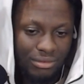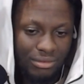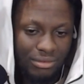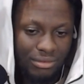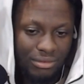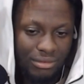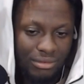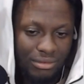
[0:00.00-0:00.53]

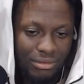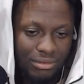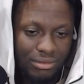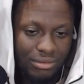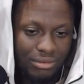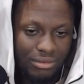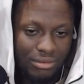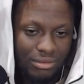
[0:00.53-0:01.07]

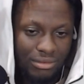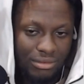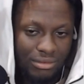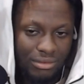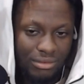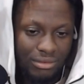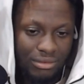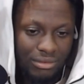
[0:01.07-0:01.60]

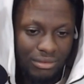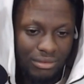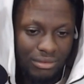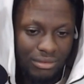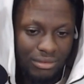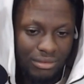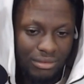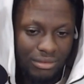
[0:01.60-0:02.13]

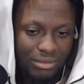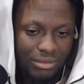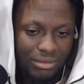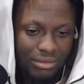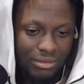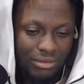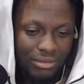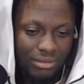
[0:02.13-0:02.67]

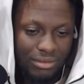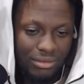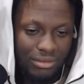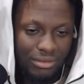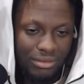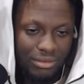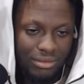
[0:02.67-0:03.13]
(not speaking)